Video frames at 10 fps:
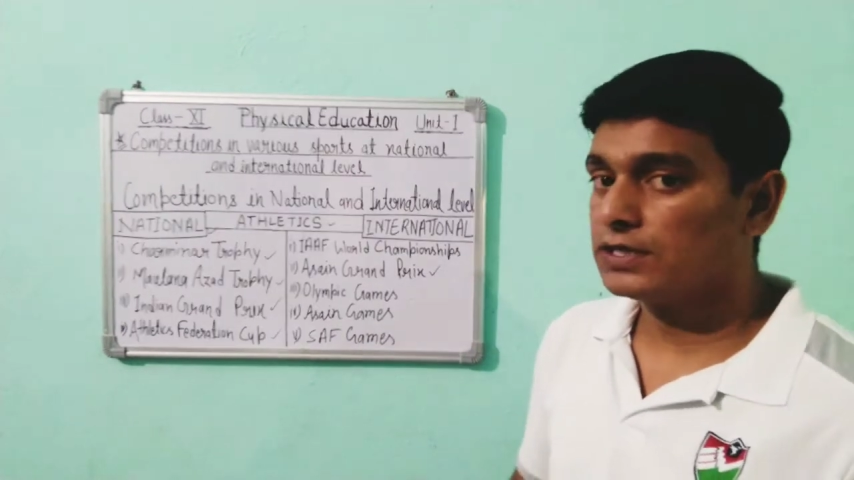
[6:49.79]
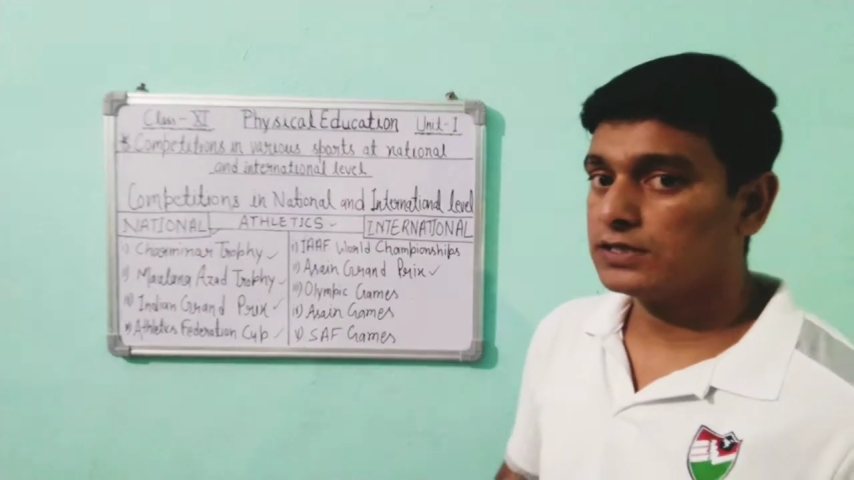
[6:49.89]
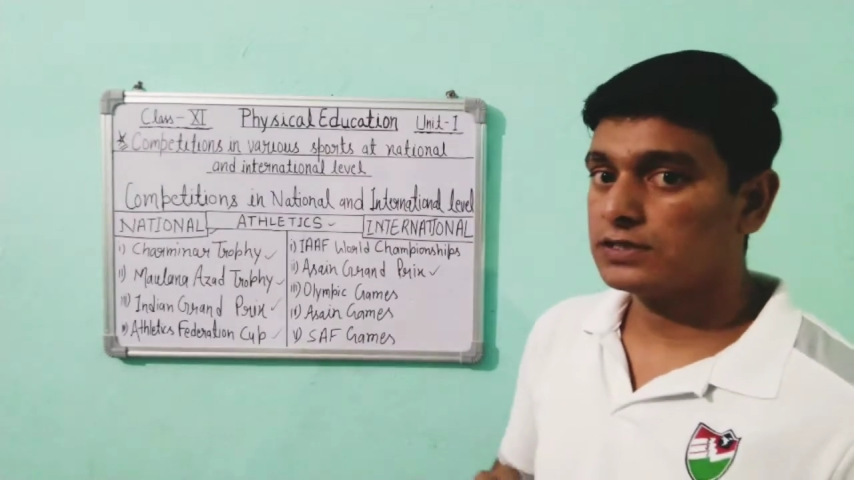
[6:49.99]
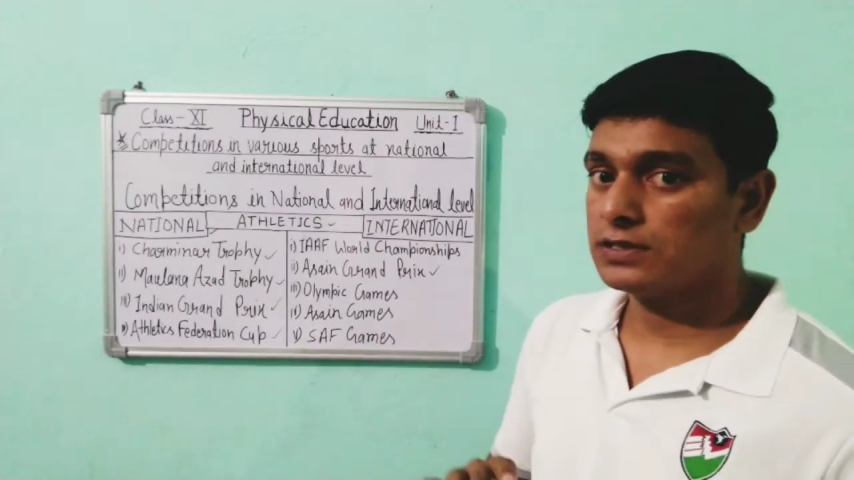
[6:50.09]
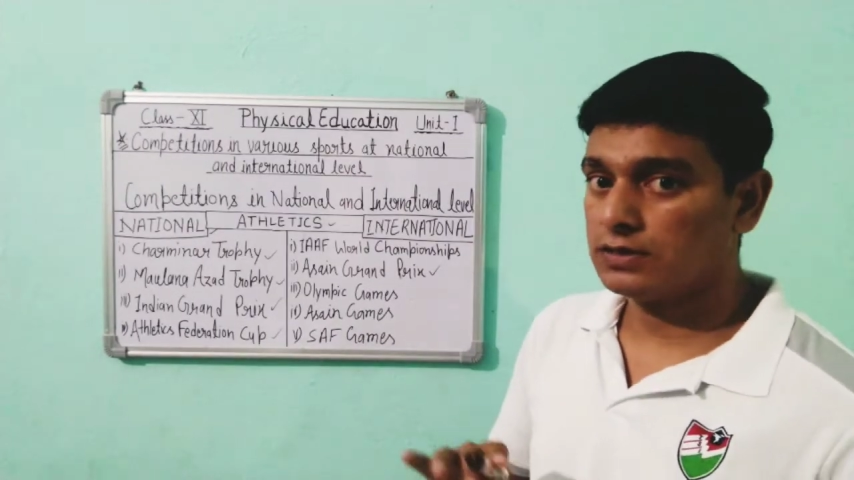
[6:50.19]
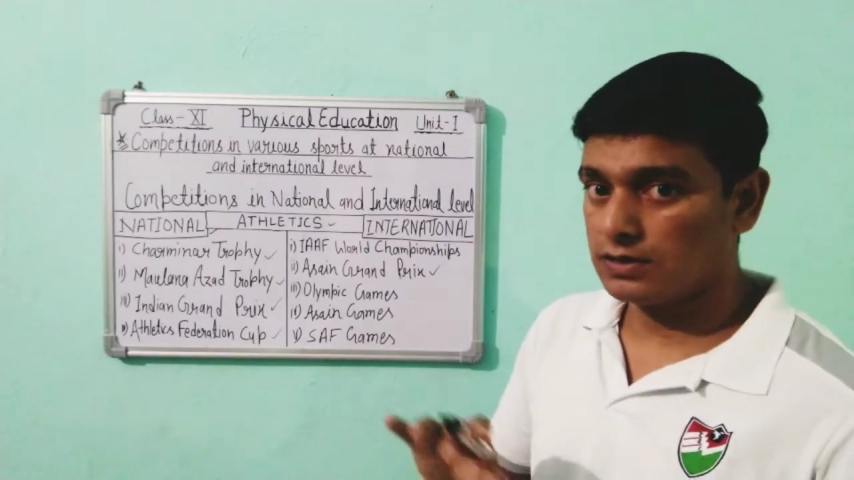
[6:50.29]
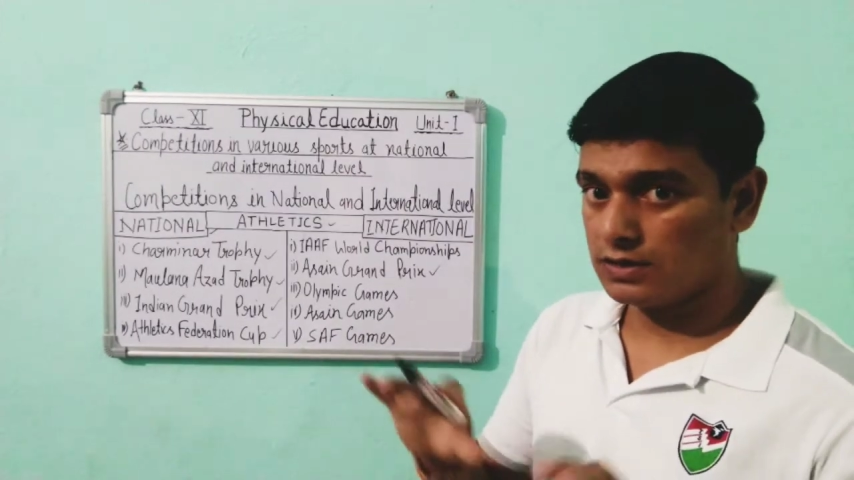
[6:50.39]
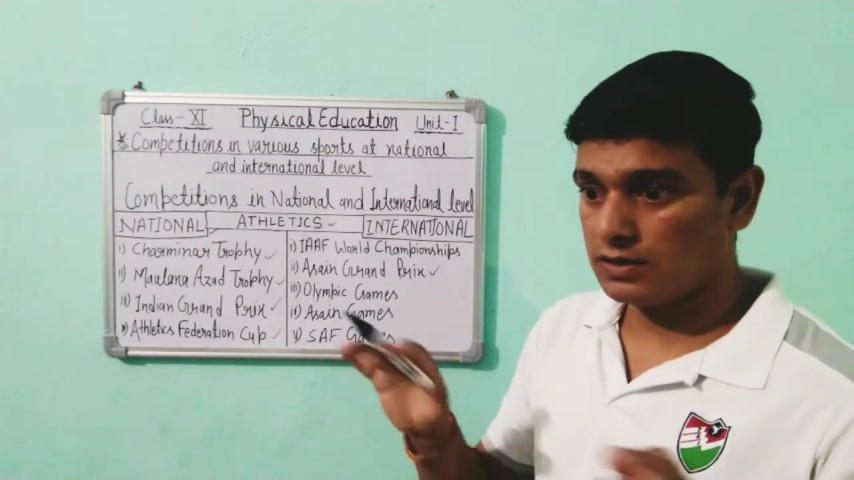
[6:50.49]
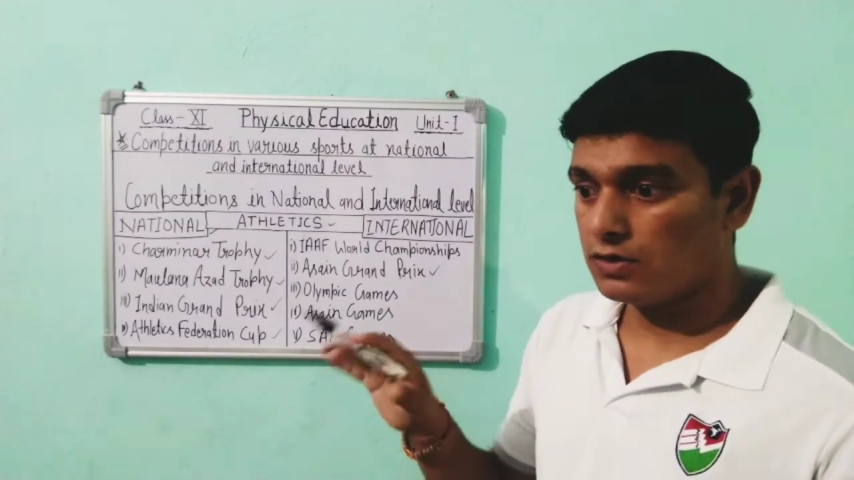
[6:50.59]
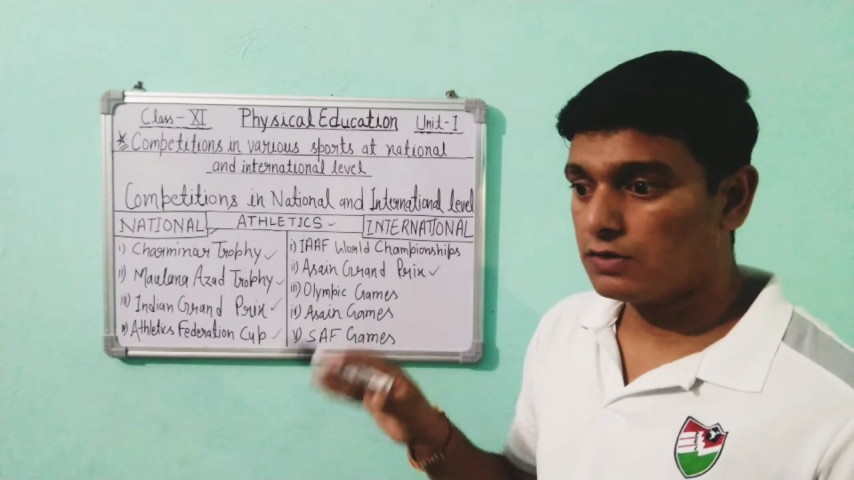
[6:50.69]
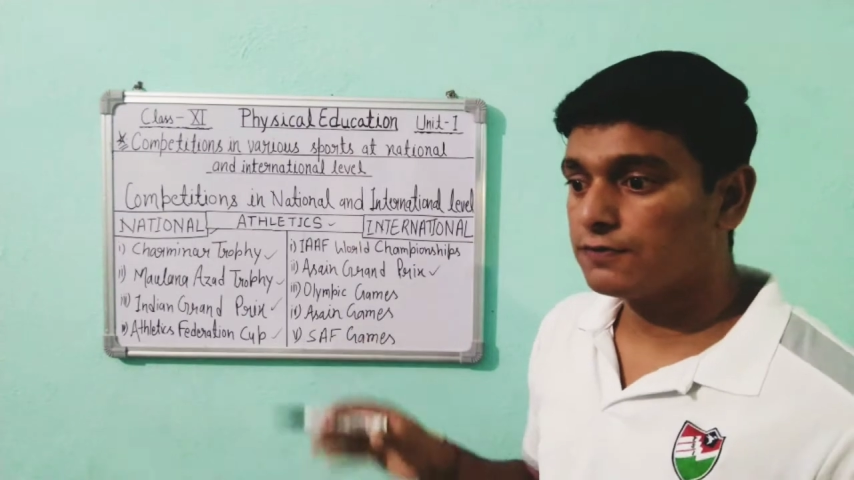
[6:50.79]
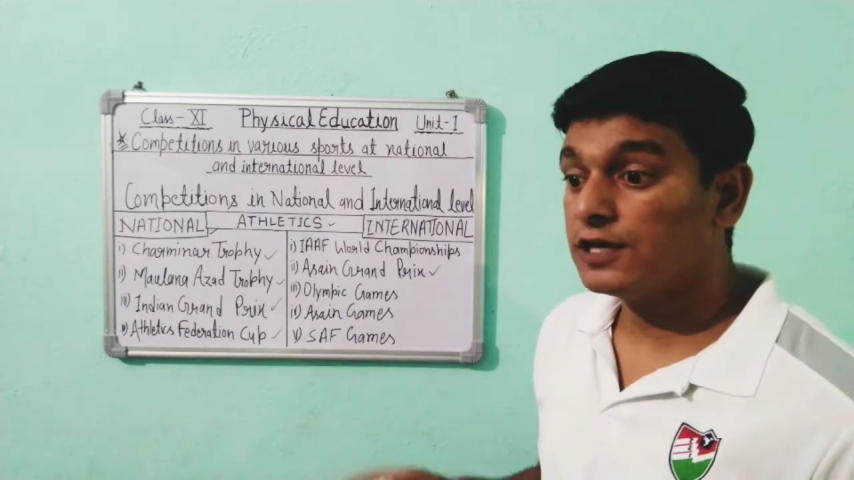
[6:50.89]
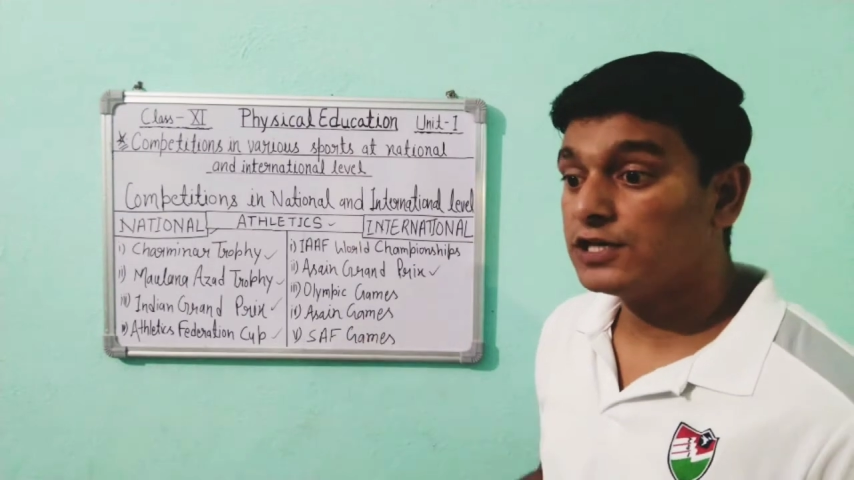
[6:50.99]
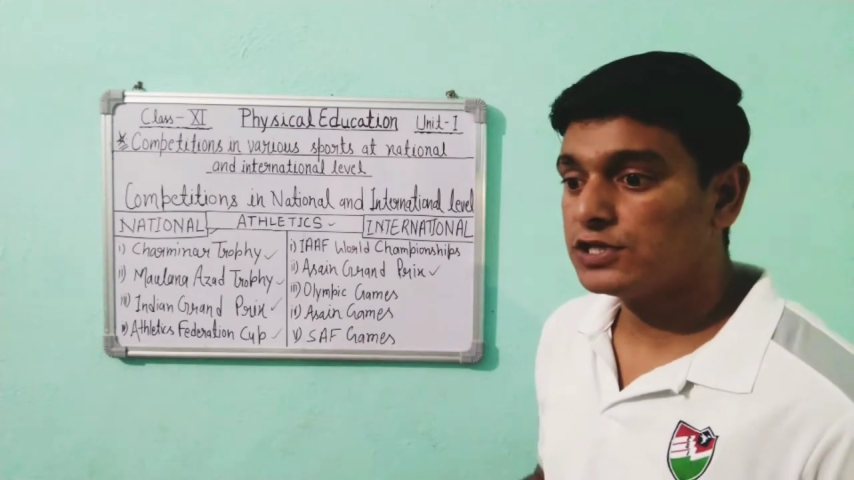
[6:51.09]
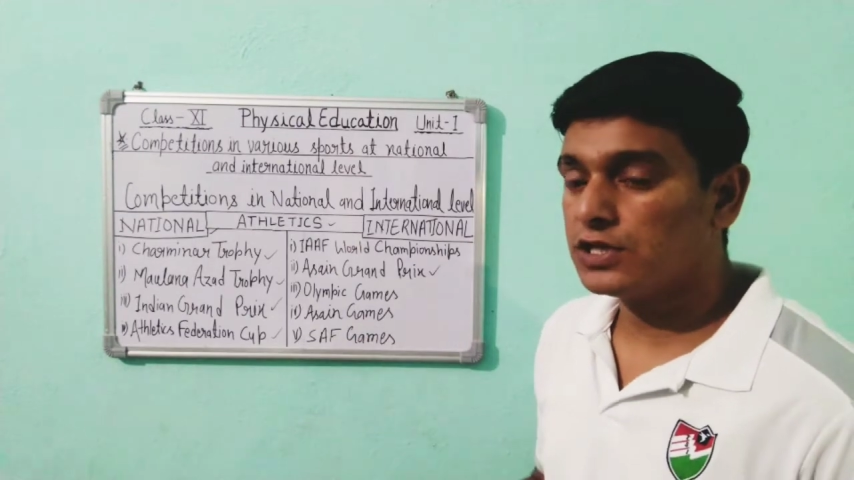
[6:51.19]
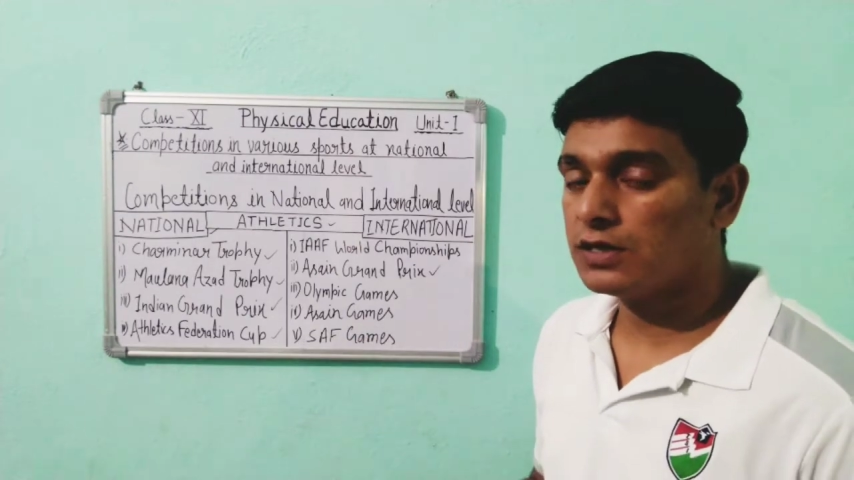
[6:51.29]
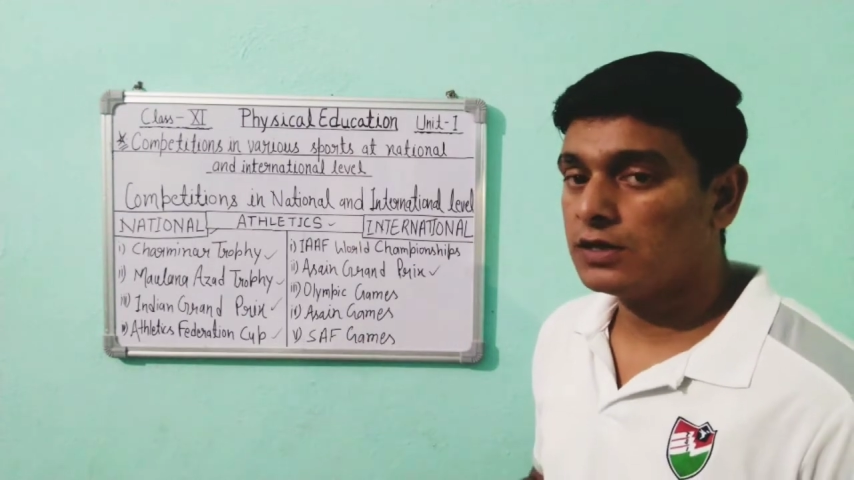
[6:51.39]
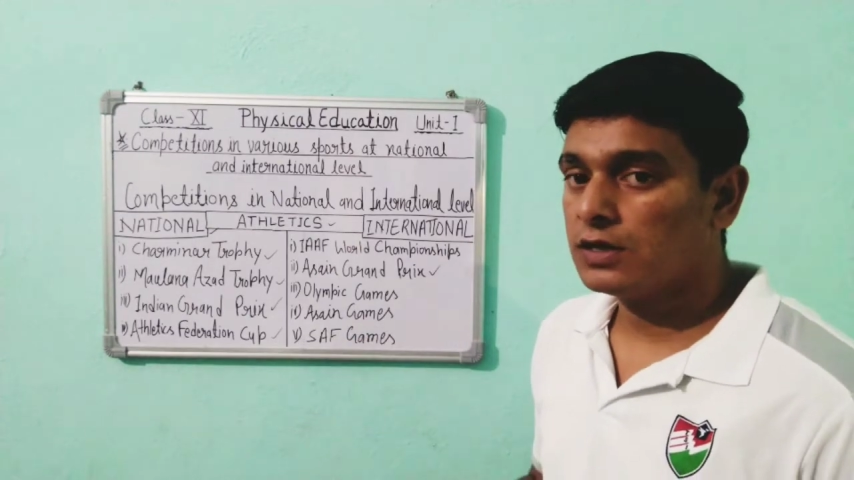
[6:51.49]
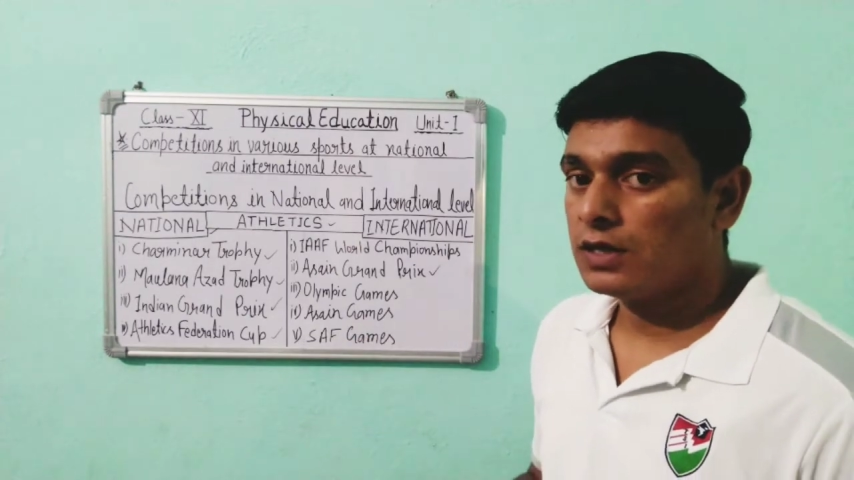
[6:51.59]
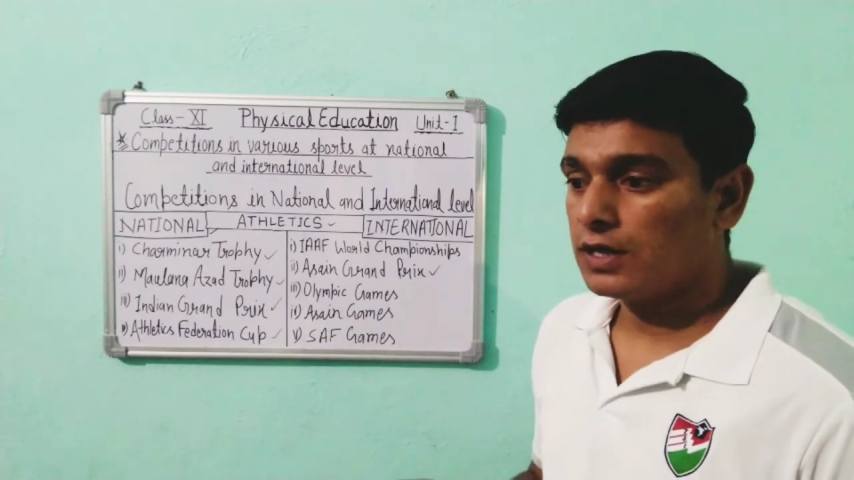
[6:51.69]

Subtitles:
it is of Asia,